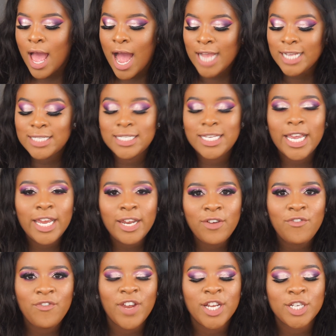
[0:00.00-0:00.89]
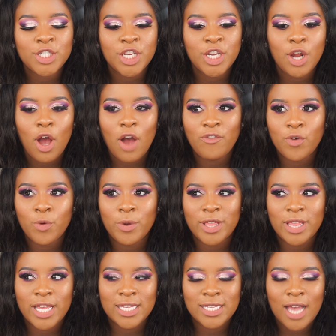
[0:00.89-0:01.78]
I did finish it off
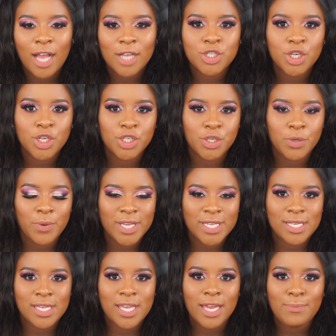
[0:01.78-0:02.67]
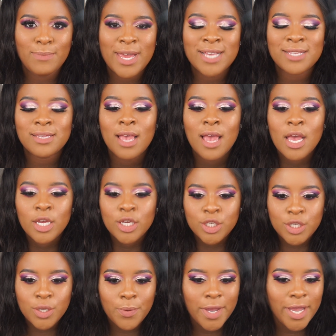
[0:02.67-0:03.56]
with the Tatcha Dewy Skin Mist,
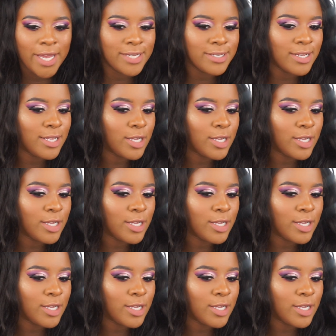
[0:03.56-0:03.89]
so it is a